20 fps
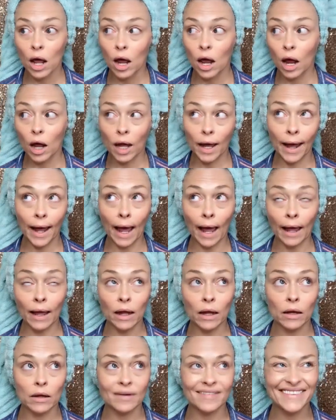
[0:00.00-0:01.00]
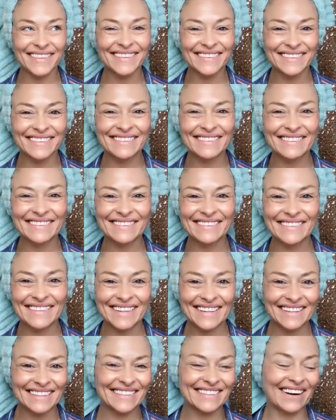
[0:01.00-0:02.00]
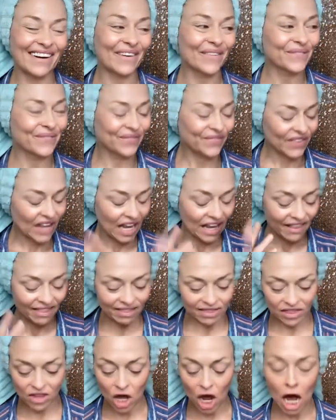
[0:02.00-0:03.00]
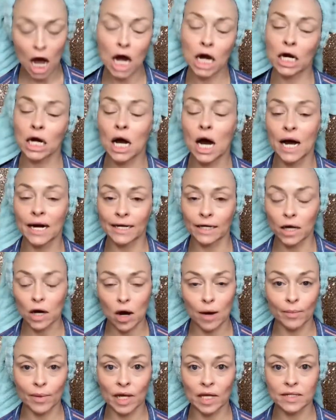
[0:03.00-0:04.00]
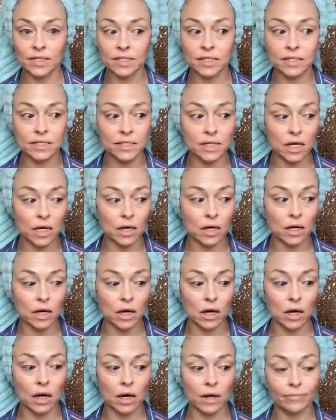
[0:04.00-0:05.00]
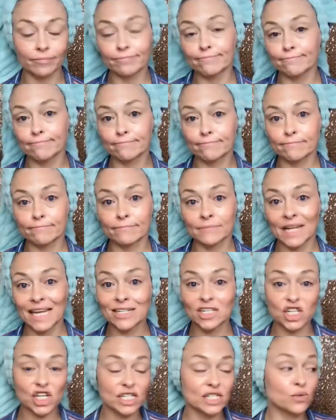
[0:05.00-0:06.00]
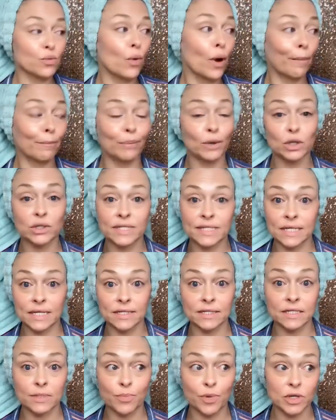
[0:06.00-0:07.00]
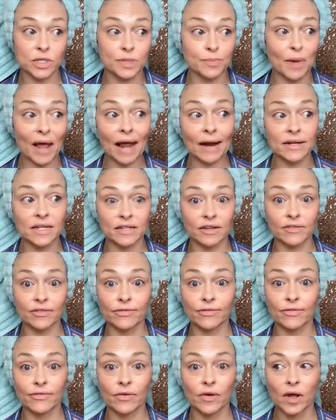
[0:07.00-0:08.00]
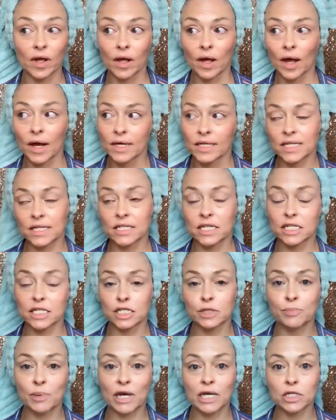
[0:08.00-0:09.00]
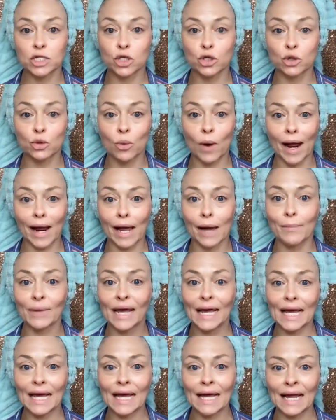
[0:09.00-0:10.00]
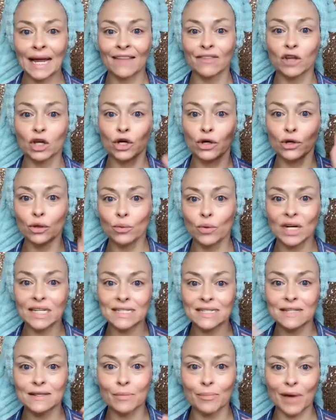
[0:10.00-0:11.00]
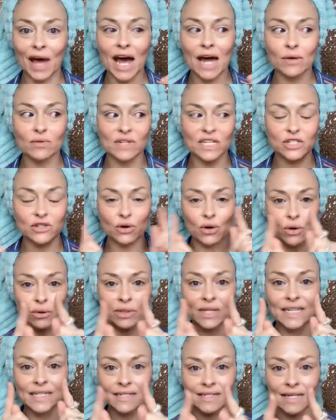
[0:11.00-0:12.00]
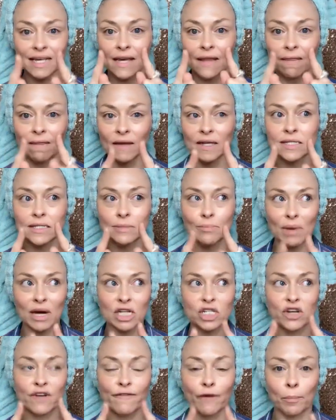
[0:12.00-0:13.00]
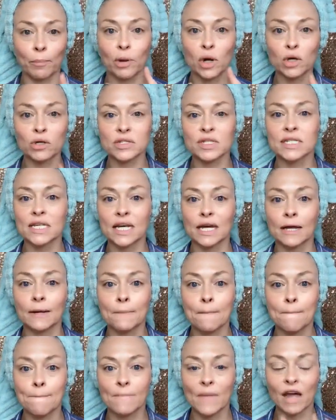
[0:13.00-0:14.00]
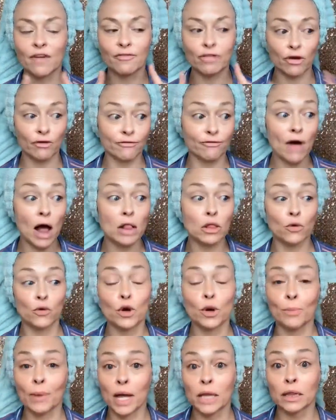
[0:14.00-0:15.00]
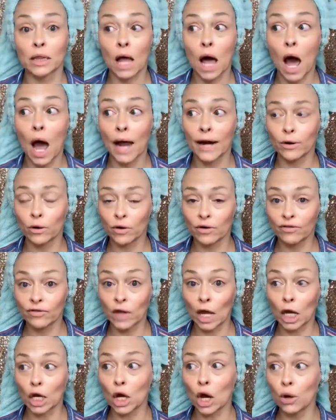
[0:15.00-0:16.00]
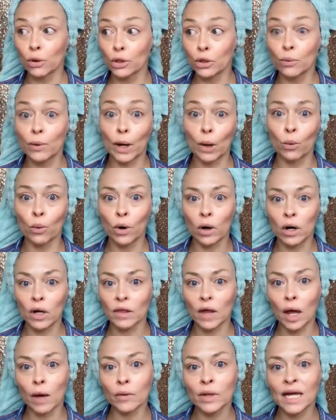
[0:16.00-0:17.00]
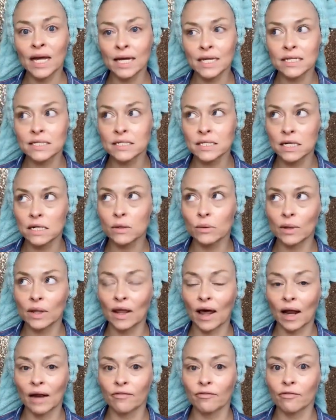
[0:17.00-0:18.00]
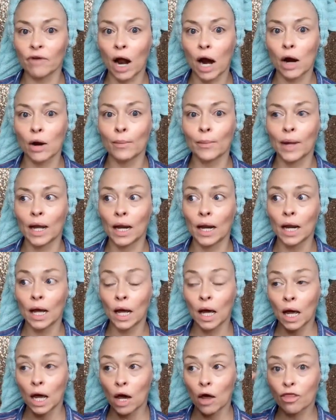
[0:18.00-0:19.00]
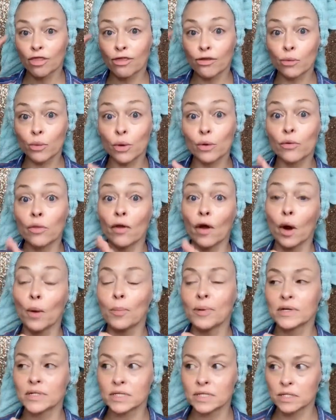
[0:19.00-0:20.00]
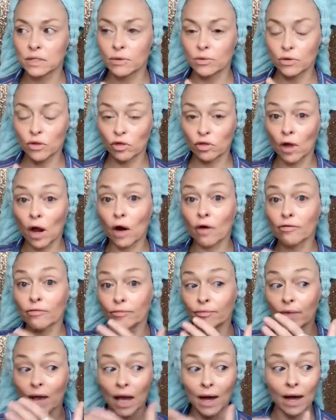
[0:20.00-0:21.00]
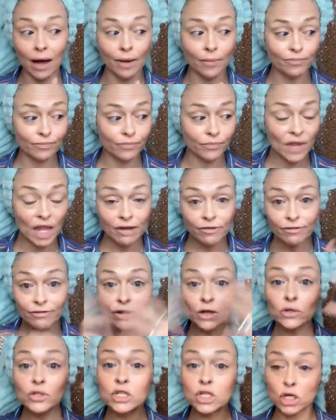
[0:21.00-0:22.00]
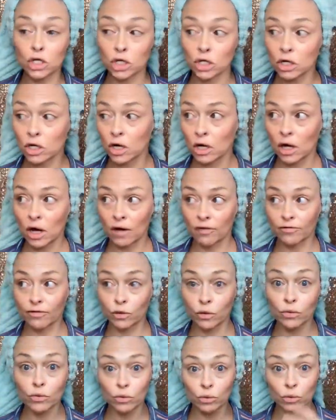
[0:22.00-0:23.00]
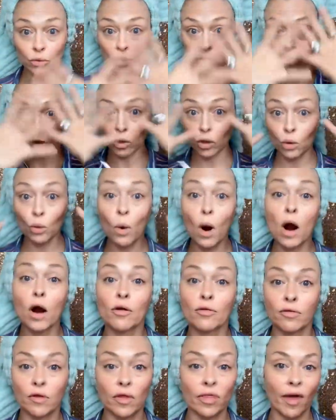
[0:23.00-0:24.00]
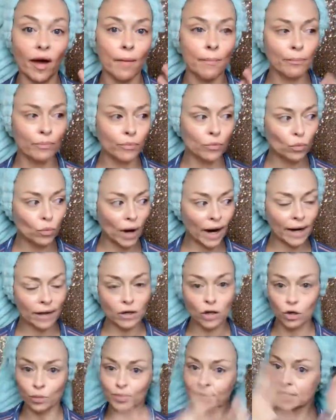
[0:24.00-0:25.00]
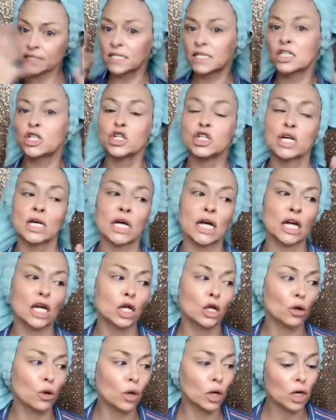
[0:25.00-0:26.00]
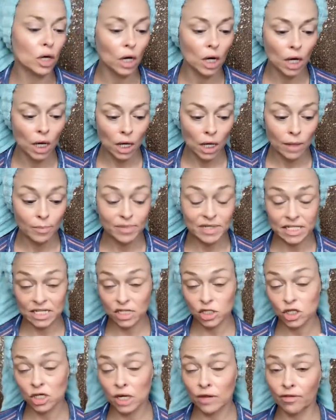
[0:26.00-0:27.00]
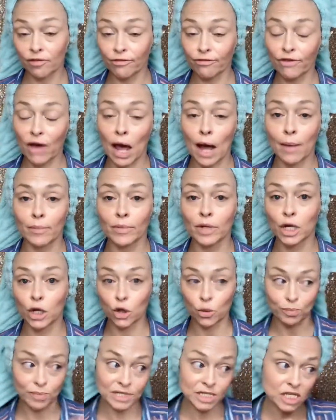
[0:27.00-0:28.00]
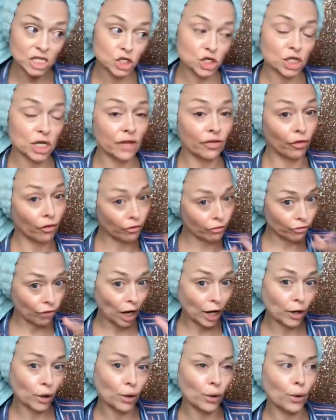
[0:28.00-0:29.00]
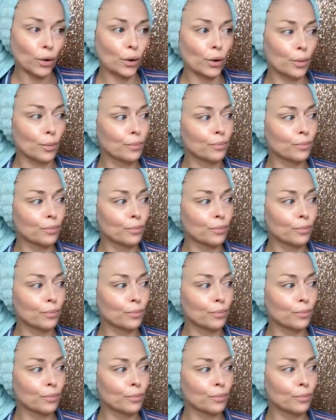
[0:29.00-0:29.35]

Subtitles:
okay? So the unkind comments, it's just one person's perspective. Does it speak to who I am? Again, the good ones and the bad ones are only seeing this much of a person if they're following them online, or if they know you at work. They only get to see you in that environment through their filter of who you are for them, right? Your position in the family, your position in the friend group.